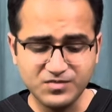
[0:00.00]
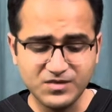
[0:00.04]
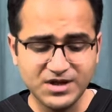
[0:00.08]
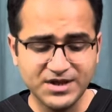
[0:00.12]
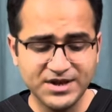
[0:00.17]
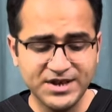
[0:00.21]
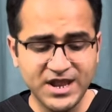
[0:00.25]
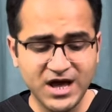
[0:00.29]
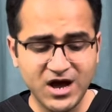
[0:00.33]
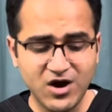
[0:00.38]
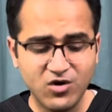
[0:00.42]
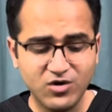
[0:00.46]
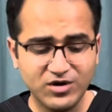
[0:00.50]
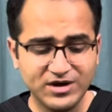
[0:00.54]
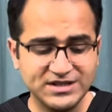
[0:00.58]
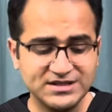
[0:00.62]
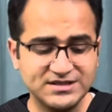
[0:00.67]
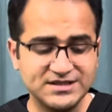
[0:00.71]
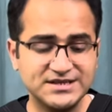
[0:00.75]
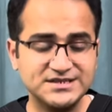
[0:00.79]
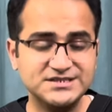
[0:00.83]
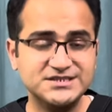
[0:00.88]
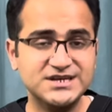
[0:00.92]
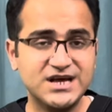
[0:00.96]
Now in
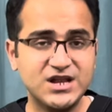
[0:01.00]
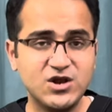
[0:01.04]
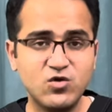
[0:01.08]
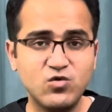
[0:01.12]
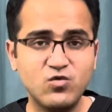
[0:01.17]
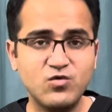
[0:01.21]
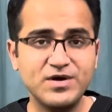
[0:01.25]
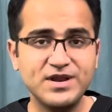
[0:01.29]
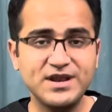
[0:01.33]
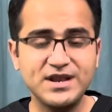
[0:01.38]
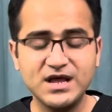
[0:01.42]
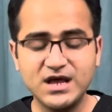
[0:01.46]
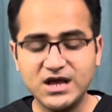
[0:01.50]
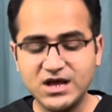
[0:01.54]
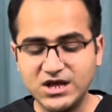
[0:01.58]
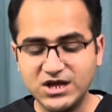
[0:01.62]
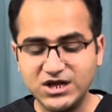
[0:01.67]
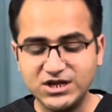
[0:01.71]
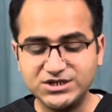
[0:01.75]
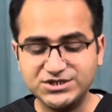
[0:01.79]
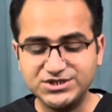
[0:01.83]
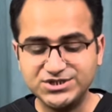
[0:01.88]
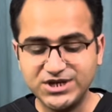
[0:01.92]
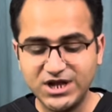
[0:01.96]
the yellow one
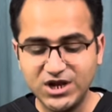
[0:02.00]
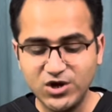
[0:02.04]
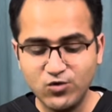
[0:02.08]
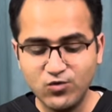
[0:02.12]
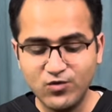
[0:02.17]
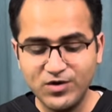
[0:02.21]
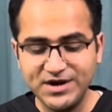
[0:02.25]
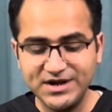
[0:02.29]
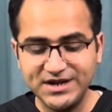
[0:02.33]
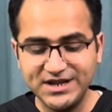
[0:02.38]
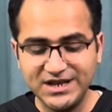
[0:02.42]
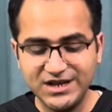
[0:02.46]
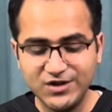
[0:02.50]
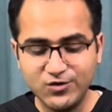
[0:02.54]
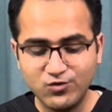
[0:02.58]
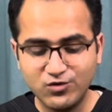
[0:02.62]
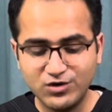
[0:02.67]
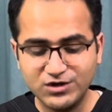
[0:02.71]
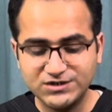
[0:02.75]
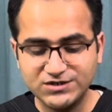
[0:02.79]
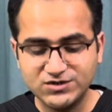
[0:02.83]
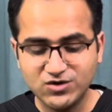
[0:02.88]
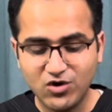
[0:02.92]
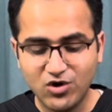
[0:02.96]

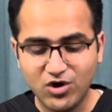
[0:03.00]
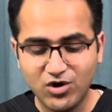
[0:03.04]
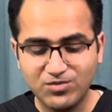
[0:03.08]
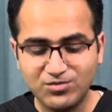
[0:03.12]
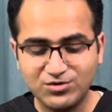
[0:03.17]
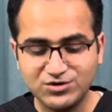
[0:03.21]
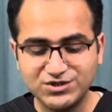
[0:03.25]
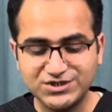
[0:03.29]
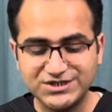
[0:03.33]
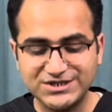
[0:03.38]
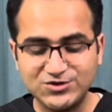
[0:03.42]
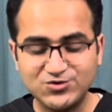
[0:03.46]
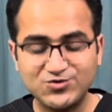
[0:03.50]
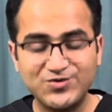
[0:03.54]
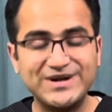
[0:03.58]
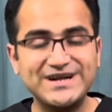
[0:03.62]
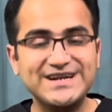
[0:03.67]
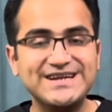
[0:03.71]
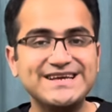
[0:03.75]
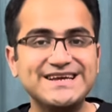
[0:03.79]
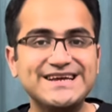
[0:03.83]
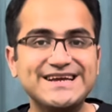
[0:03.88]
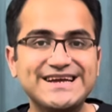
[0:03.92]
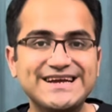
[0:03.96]
delivers almost
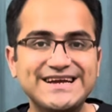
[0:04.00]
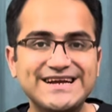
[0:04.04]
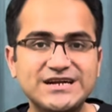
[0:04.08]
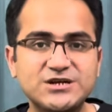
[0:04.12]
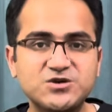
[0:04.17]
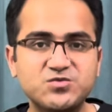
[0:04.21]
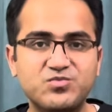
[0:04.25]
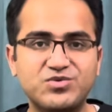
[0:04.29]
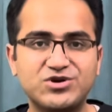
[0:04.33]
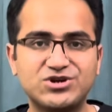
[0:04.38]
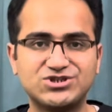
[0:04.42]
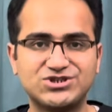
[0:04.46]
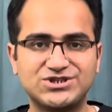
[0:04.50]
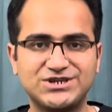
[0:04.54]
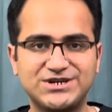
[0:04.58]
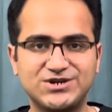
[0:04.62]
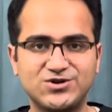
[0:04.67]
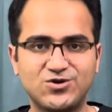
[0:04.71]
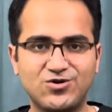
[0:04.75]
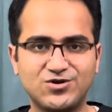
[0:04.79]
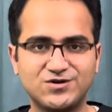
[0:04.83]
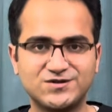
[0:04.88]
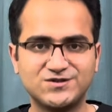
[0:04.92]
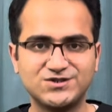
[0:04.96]
28%
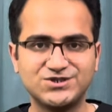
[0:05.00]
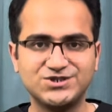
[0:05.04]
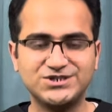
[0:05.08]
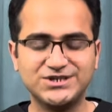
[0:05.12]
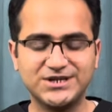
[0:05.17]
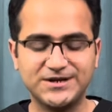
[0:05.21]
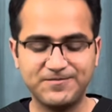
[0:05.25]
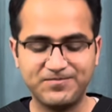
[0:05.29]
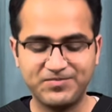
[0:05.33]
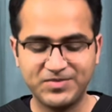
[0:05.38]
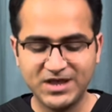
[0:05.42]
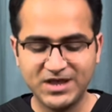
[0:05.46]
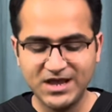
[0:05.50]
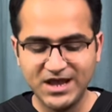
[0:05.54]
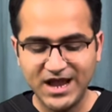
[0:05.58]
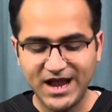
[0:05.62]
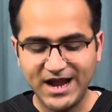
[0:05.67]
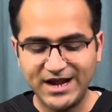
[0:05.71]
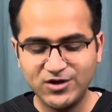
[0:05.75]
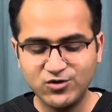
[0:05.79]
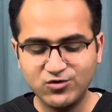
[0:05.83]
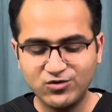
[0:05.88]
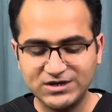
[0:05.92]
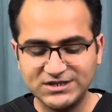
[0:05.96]
oxygen,
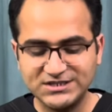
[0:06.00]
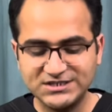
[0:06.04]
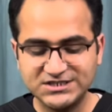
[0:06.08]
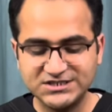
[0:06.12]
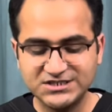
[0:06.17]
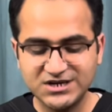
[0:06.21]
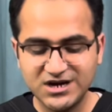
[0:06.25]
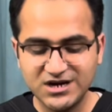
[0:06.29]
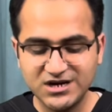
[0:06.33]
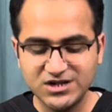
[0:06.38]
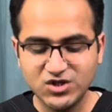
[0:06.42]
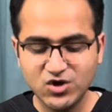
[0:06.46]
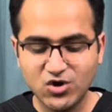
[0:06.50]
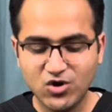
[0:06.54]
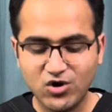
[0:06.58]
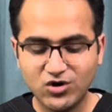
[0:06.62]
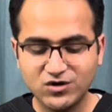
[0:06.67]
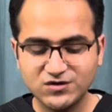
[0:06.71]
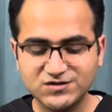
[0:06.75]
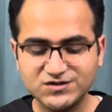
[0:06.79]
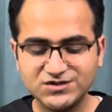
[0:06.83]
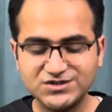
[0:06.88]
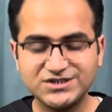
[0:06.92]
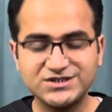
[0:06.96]
and you can start the
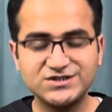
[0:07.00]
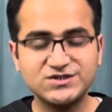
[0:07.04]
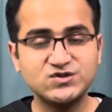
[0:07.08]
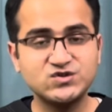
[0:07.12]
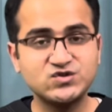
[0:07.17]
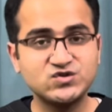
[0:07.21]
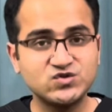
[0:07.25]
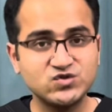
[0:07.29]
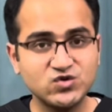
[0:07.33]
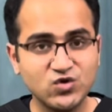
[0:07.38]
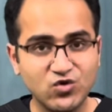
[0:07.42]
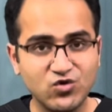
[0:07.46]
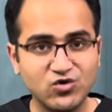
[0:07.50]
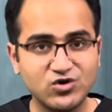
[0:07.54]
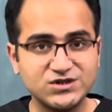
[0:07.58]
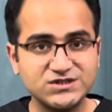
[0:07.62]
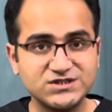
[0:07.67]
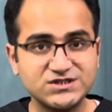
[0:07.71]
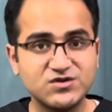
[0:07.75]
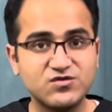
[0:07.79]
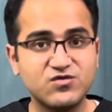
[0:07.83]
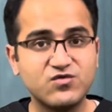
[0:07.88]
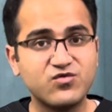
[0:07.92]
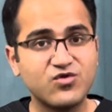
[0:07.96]
oxygen
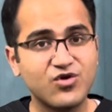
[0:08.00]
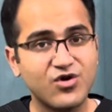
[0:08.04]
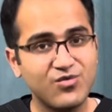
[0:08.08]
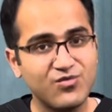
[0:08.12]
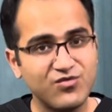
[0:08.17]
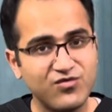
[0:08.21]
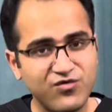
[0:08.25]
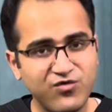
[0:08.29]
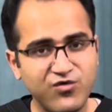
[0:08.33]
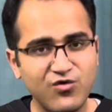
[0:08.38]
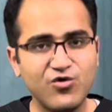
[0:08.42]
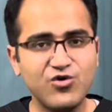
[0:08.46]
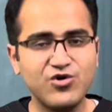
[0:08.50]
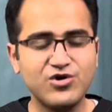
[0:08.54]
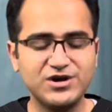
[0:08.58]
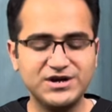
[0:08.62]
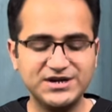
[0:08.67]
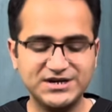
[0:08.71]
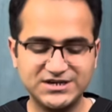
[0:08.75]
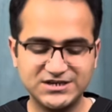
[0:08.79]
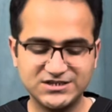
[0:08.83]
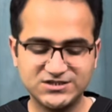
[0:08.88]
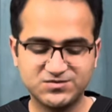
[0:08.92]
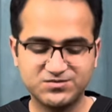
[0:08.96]
source from 4
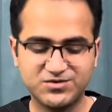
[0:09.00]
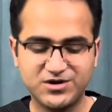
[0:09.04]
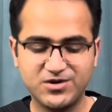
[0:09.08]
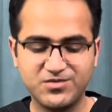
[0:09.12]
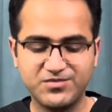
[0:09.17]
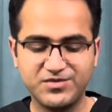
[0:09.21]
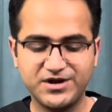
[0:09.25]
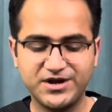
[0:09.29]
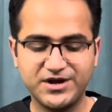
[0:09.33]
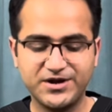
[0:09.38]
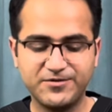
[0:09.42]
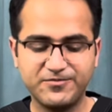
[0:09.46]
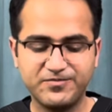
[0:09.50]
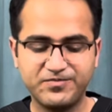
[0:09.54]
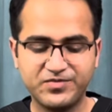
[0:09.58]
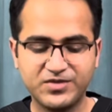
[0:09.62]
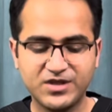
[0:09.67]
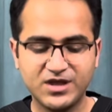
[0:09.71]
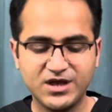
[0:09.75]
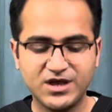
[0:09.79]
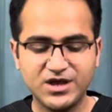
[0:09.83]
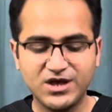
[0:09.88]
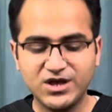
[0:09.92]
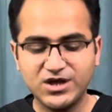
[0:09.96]
liters per minute.
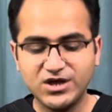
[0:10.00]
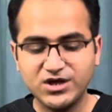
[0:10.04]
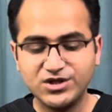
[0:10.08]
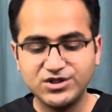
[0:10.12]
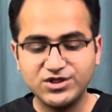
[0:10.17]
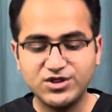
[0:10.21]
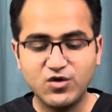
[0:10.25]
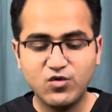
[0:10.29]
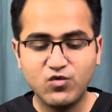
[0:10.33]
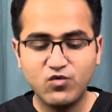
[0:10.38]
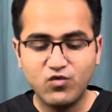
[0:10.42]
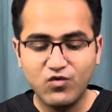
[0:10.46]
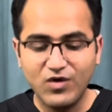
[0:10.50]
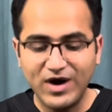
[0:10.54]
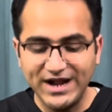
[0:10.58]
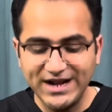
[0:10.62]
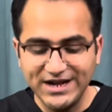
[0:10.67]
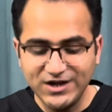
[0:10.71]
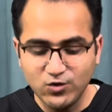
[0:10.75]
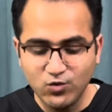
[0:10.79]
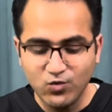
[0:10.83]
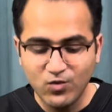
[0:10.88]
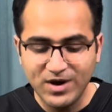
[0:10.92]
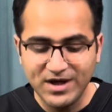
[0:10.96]
The
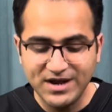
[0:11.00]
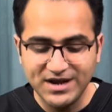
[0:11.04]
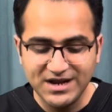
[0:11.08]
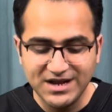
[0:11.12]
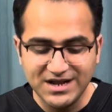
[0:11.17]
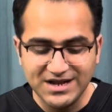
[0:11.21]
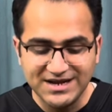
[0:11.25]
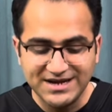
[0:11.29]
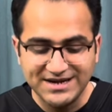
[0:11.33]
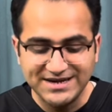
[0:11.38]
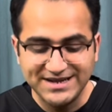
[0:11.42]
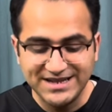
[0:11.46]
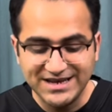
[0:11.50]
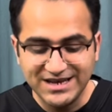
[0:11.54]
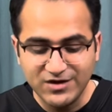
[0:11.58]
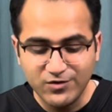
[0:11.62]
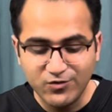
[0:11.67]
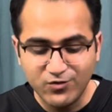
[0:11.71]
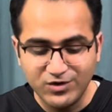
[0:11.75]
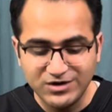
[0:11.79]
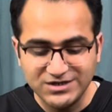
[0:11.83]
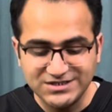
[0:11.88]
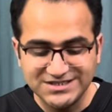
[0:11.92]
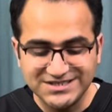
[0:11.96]
white one
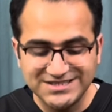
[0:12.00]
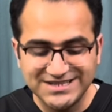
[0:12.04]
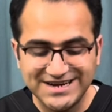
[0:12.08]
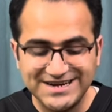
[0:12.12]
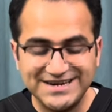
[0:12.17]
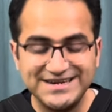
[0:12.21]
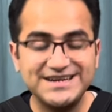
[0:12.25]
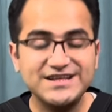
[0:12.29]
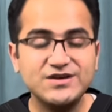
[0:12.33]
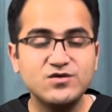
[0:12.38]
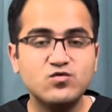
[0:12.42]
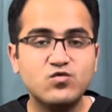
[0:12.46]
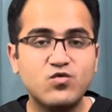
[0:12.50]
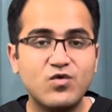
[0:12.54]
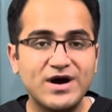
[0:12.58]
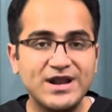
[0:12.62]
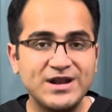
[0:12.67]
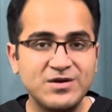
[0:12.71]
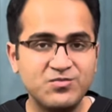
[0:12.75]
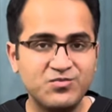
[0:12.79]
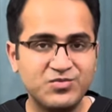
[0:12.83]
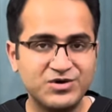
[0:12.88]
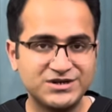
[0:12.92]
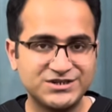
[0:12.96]
delivers
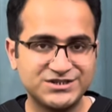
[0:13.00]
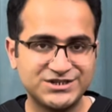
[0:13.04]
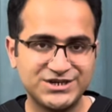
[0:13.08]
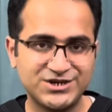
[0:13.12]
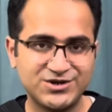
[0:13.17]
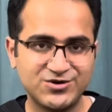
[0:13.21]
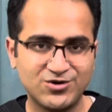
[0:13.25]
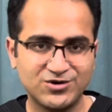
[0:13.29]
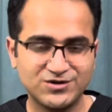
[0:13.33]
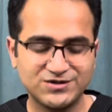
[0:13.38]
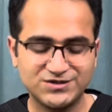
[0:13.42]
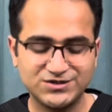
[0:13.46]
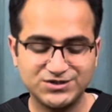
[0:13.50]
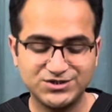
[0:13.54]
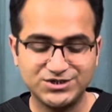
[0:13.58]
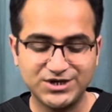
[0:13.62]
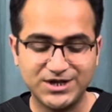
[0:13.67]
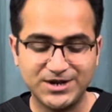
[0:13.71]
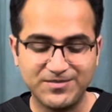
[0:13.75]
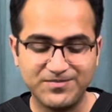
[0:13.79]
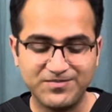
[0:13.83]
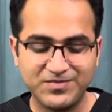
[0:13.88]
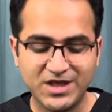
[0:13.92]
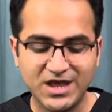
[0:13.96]
31%
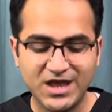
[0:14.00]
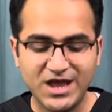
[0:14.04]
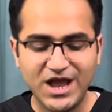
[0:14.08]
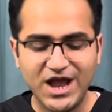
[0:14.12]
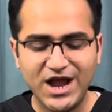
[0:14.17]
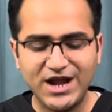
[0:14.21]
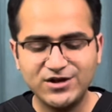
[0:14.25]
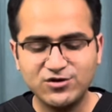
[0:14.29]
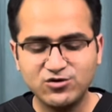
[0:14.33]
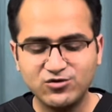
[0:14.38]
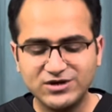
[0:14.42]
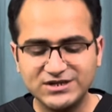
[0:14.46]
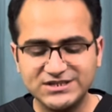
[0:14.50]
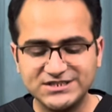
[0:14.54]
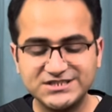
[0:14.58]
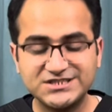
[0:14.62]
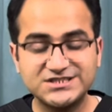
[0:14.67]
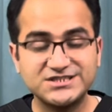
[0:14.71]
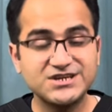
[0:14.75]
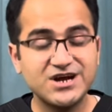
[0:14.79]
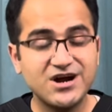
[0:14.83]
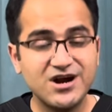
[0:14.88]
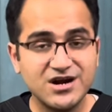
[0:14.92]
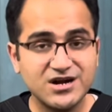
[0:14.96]
oxygen, and you can
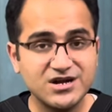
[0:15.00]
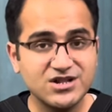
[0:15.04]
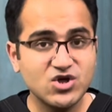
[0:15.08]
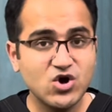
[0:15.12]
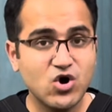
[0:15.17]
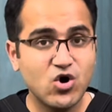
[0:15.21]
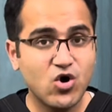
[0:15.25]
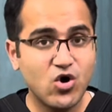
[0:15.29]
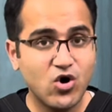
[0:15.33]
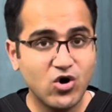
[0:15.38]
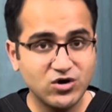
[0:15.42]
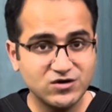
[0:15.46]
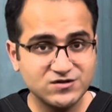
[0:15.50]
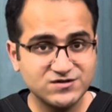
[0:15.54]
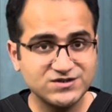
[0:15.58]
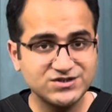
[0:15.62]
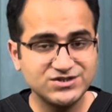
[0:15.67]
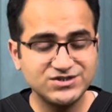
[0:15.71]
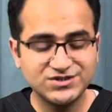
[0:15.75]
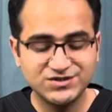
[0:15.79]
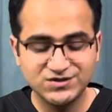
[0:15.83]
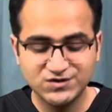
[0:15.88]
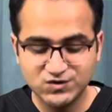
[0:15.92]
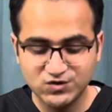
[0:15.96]
start the
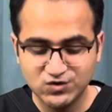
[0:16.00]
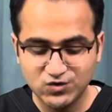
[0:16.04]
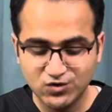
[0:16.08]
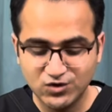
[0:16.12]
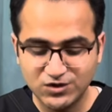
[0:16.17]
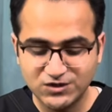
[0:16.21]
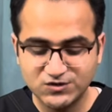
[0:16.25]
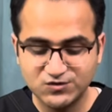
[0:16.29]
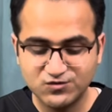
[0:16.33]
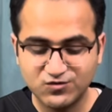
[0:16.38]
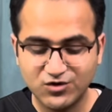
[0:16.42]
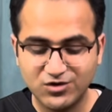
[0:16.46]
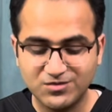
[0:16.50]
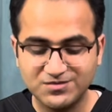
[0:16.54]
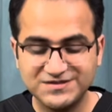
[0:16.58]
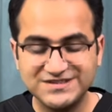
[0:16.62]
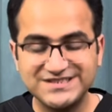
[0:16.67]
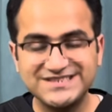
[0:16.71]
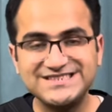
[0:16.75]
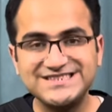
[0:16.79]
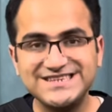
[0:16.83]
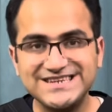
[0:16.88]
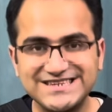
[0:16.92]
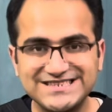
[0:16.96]
oxygen source from
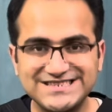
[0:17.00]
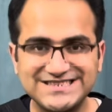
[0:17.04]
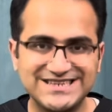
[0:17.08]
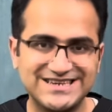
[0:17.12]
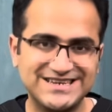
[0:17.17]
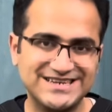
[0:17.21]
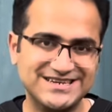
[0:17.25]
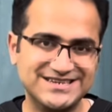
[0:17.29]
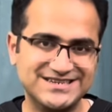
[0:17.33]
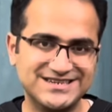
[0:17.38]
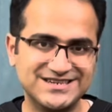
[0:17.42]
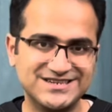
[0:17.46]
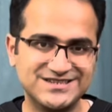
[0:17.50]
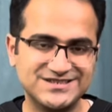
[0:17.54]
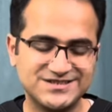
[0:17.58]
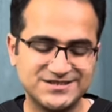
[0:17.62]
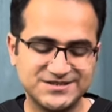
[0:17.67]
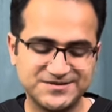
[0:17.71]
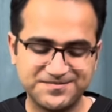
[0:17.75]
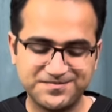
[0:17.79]
6 liters.